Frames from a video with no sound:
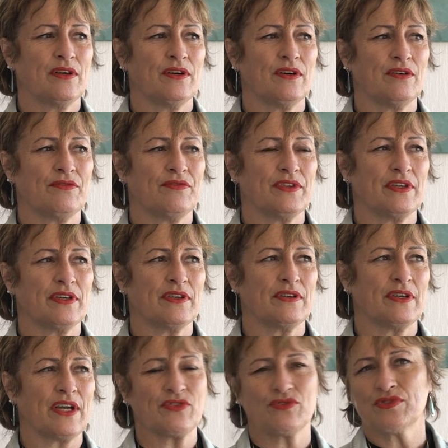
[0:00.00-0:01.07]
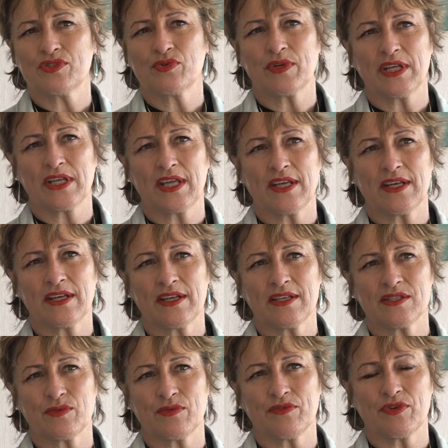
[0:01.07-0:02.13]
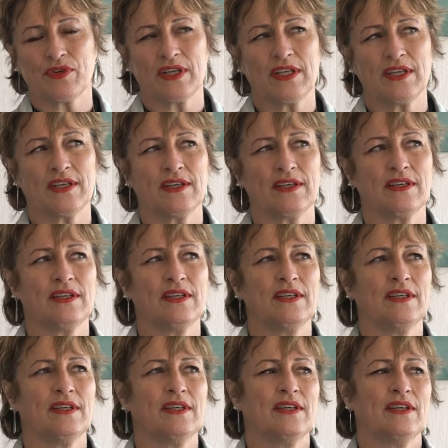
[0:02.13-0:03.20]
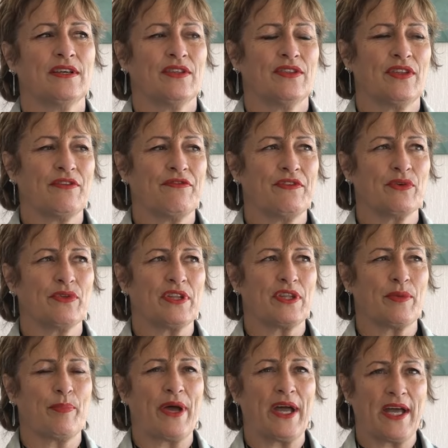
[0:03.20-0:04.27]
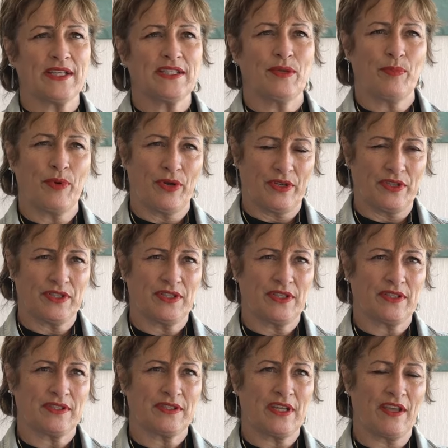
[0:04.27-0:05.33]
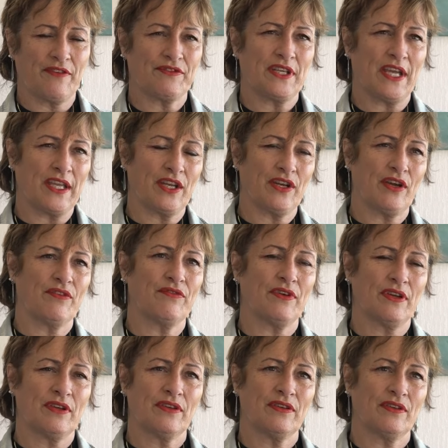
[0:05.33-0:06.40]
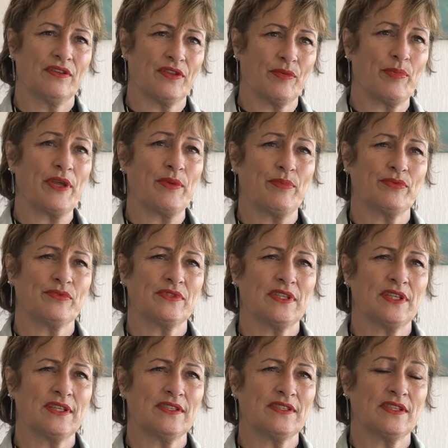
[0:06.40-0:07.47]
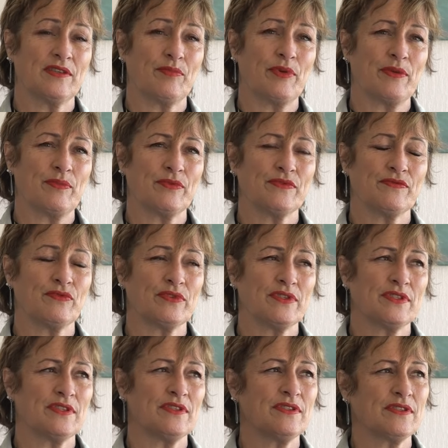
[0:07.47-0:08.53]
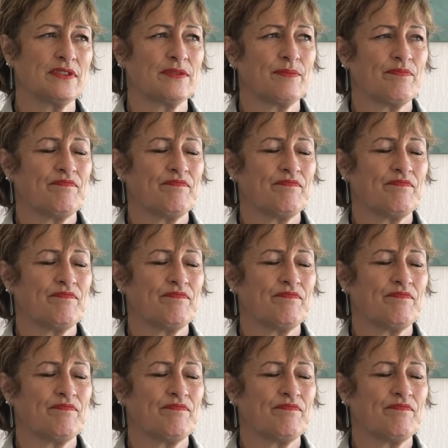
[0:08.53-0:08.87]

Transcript: of the 120 candidates we've got here. They feel that the party politics have taken over the people's needs and the people's voices.